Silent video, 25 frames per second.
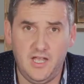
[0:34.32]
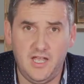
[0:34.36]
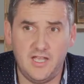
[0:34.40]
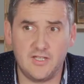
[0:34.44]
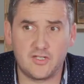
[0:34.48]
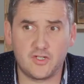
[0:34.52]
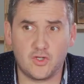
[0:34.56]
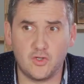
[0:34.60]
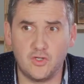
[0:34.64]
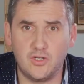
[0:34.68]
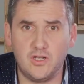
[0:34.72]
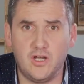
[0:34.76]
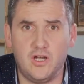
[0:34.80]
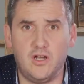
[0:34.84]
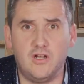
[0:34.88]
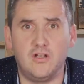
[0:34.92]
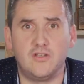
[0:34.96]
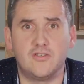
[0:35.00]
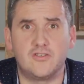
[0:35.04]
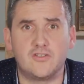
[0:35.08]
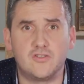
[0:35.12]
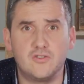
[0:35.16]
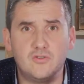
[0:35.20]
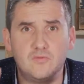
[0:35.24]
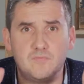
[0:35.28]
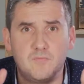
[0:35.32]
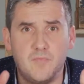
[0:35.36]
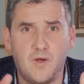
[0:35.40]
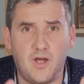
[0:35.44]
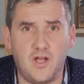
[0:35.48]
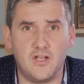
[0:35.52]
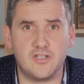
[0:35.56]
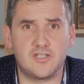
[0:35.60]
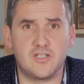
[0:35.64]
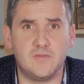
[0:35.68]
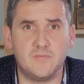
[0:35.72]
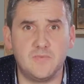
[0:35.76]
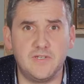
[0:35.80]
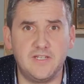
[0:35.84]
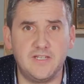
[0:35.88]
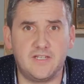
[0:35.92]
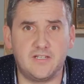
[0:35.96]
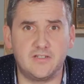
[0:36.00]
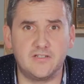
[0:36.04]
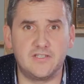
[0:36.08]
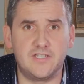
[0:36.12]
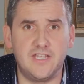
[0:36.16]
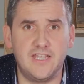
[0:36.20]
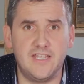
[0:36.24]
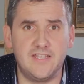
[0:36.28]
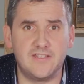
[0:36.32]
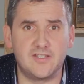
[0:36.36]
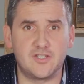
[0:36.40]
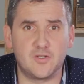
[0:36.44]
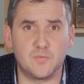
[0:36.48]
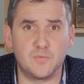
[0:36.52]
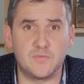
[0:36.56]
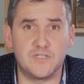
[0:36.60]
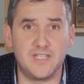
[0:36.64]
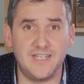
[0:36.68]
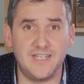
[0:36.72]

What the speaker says: It's going to also possibly contain some